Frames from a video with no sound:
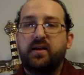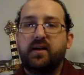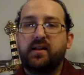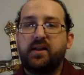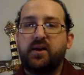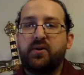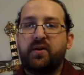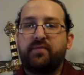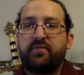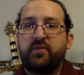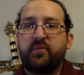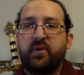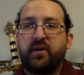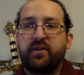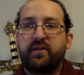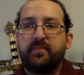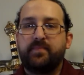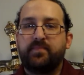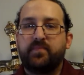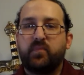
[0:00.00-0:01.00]
Hello
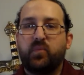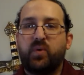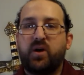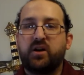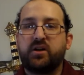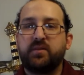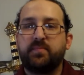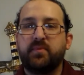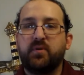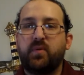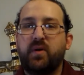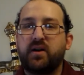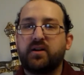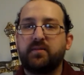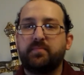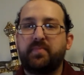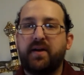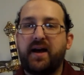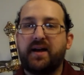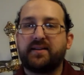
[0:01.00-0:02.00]
everyone,
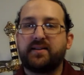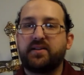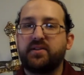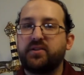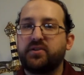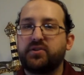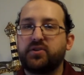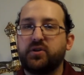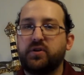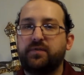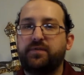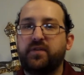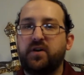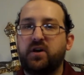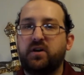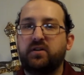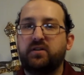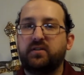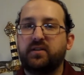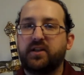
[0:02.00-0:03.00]
welcome back to the
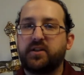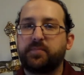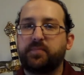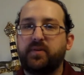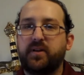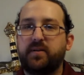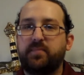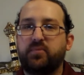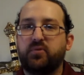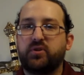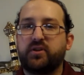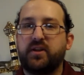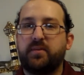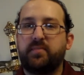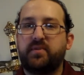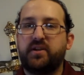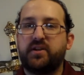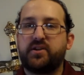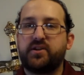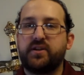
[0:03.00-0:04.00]
Soulfall Let's Play Board
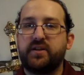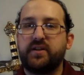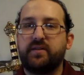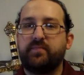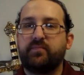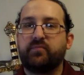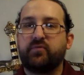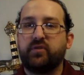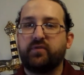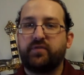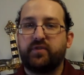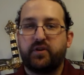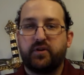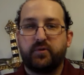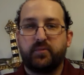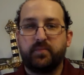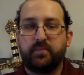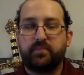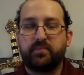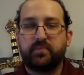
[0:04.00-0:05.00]
Game Edition
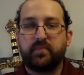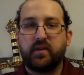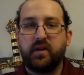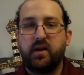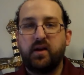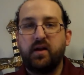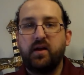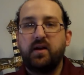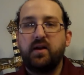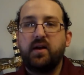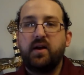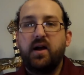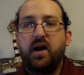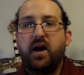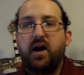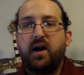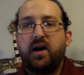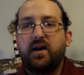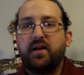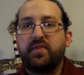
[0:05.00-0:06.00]
review.
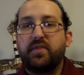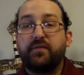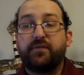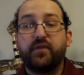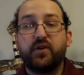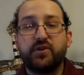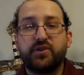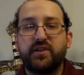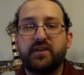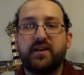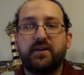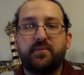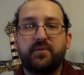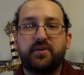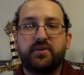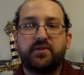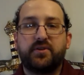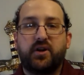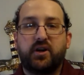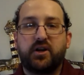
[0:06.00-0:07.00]
The first thing I
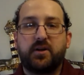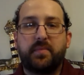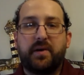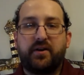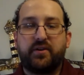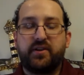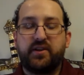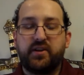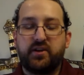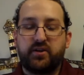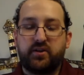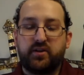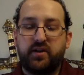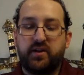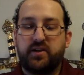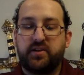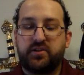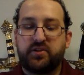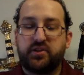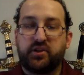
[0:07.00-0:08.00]
want to talk about here
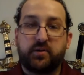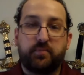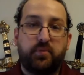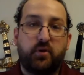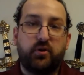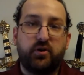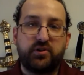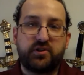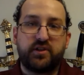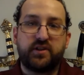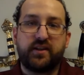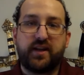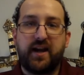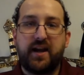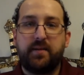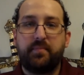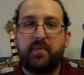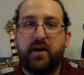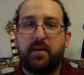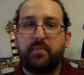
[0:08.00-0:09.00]
is the components of the
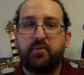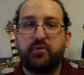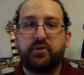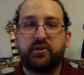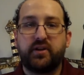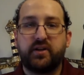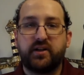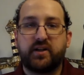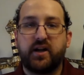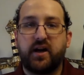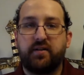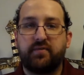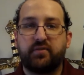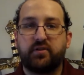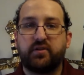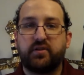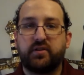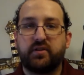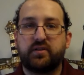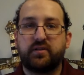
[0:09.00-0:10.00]
game. I'm only going to
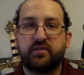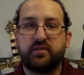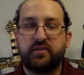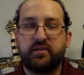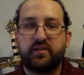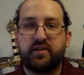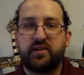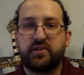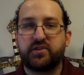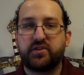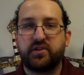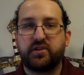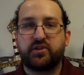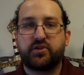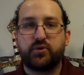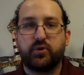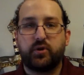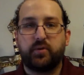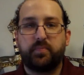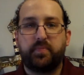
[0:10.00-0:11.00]
cover this a
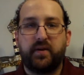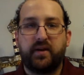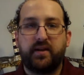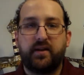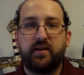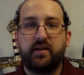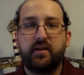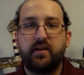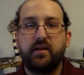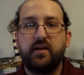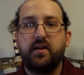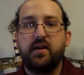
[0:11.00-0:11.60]
short bit.